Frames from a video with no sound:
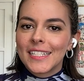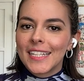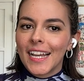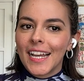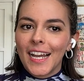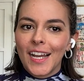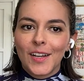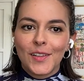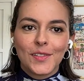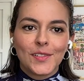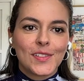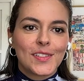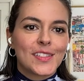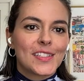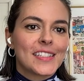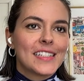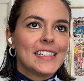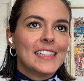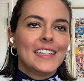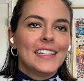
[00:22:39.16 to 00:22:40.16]
and
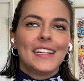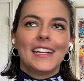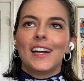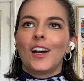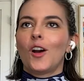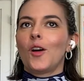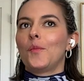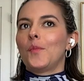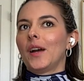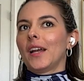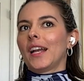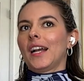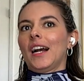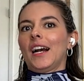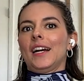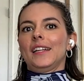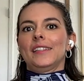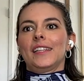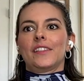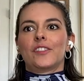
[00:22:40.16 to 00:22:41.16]
downs. Oh my
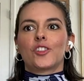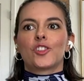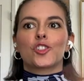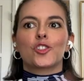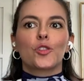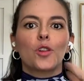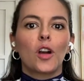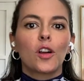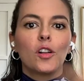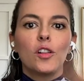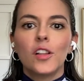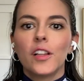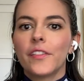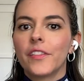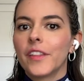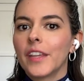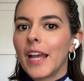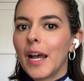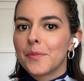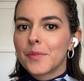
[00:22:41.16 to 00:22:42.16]
God, like the struggle
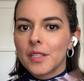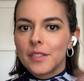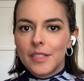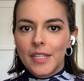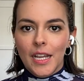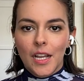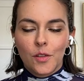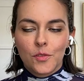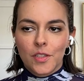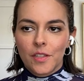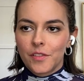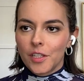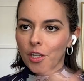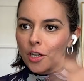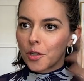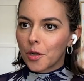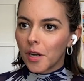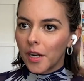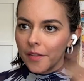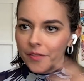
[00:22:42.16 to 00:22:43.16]
and the ups and downs and the
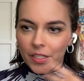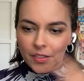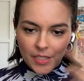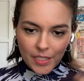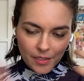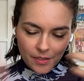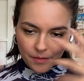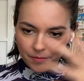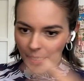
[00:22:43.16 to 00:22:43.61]
cry that